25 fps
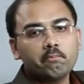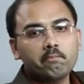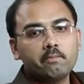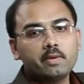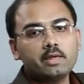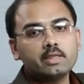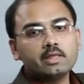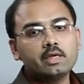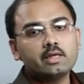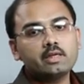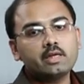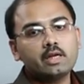
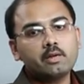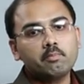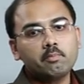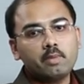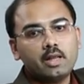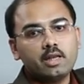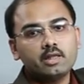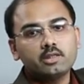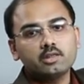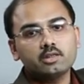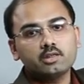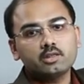benign and
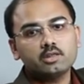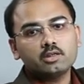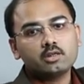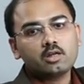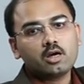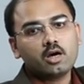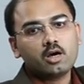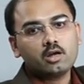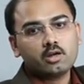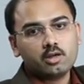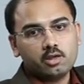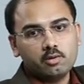malignant
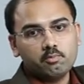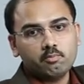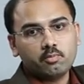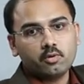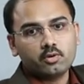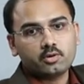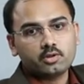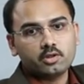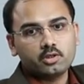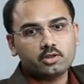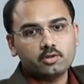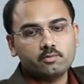are
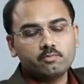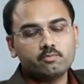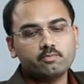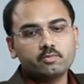important.